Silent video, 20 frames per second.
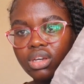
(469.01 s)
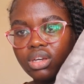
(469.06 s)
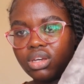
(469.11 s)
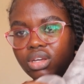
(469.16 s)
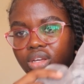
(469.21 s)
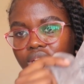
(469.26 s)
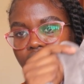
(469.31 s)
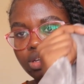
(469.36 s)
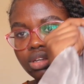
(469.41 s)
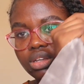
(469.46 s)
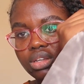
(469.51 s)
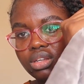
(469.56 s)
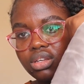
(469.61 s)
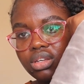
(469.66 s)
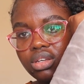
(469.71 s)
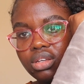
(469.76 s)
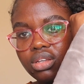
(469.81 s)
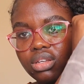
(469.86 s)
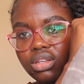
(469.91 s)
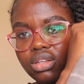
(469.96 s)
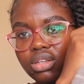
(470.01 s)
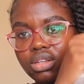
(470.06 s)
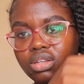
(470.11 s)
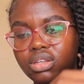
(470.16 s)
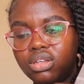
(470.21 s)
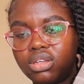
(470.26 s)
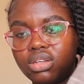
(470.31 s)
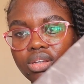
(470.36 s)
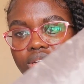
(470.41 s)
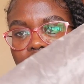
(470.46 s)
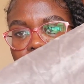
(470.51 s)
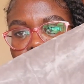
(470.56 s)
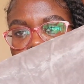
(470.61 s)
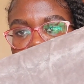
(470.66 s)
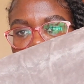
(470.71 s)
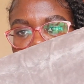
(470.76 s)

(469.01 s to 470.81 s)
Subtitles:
(no one is talking)